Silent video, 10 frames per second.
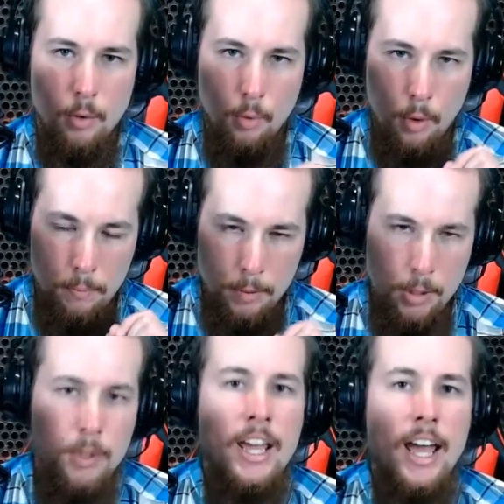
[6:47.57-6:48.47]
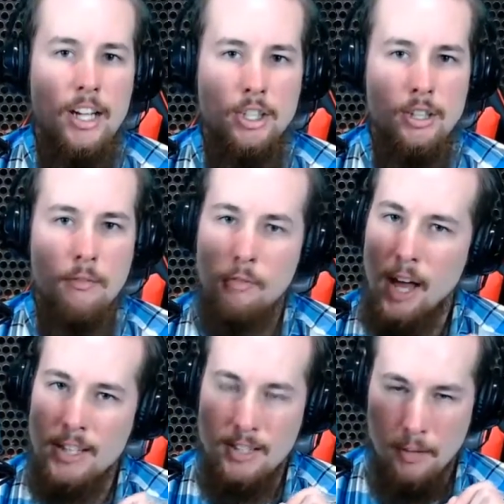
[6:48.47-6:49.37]
repudiation,
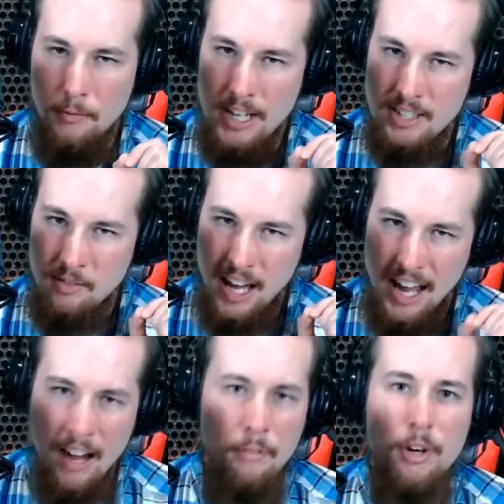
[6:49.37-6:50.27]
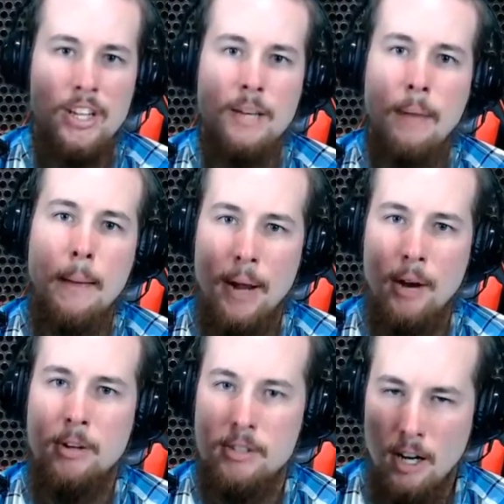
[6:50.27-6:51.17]
flies in the face of everything my
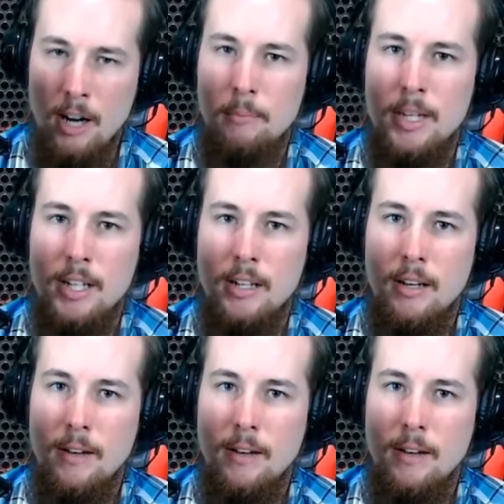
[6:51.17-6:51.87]
parents taught me,